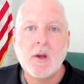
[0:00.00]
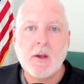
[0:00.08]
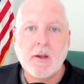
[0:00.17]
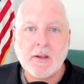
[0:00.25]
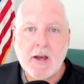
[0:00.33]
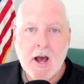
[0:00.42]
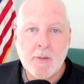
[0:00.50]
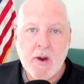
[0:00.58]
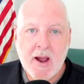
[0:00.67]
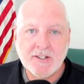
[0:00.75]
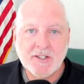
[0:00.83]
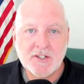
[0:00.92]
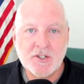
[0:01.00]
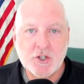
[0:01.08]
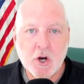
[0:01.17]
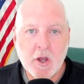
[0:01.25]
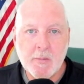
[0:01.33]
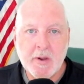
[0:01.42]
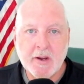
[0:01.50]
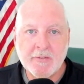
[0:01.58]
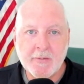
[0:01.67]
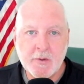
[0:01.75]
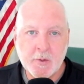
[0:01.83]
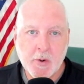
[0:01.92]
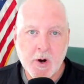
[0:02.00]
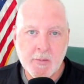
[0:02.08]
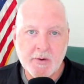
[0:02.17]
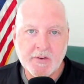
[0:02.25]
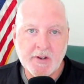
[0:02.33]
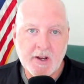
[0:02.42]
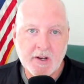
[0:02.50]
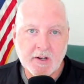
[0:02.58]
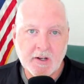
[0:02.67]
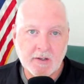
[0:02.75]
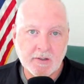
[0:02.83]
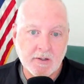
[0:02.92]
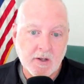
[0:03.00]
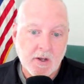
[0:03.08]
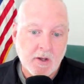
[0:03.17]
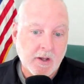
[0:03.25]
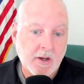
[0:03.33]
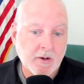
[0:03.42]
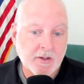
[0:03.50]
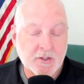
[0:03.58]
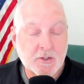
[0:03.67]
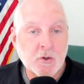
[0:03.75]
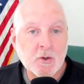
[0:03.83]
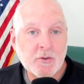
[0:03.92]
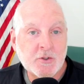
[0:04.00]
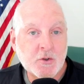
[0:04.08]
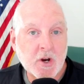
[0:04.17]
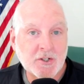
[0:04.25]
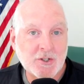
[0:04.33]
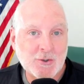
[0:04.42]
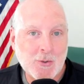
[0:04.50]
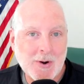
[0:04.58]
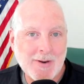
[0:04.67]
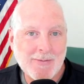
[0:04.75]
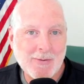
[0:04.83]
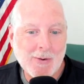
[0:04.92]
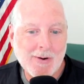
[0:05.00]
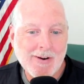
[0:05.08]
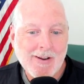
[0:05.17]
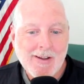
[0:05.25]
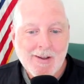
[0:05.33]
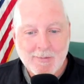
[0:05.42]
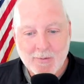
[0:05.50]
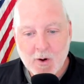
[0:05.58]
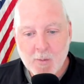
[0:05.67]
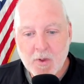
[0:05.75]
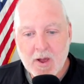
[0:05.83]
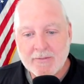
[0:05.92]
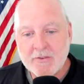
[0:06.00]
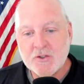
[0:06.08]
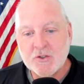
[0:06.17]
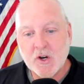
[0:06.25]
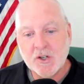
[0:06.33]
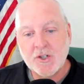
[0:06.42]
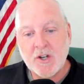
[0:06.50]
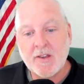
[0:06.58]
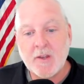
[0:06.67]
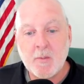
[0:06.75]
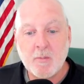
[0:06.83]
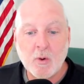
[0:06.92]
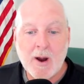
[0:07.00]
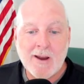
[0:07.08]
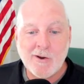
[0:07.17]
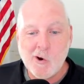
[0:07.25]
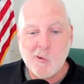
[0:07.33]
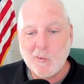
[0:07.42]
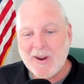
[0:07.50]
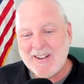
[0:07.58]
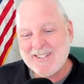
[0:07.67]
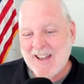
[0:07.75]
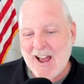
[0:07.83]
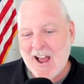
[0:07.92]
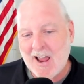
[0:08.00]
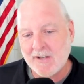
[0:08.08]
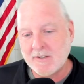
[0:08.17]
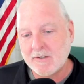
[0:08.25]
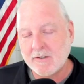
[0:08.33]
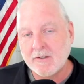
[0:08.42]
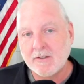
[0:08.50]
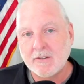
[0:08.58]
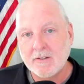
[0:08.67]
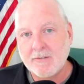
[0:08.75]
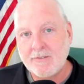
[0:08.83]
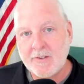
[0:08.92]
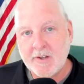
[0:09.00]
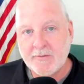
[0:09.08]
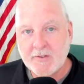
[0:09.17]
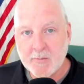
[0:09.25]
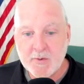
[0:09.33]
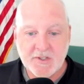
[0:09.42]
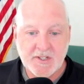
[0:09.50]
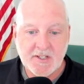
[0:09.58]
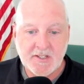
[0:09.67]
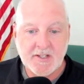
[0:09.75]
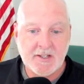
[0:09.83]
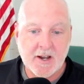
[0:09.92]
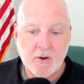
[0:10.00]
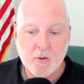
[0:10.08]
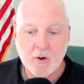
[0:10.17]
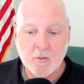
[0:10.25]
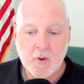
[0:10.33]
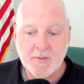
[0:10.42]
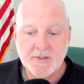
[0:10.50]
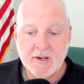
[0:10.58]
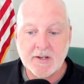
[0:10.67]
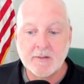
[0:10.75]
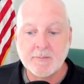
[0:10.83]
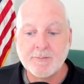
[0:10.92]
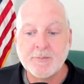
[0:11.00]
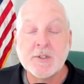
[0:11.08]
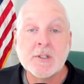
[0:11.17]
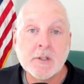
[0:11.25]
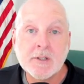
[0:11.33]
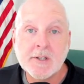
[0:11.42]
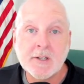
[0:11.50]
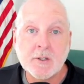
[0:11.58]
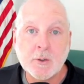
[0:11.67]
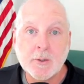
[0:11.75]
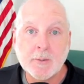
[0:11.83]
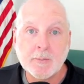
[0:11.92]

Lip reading: Comrades, this is Charlie Pickett from the Department of Connecticut here at the School of Instruction 24 for our block of instruction on the brand new redesigned VFWCT.org website. So let's get to it.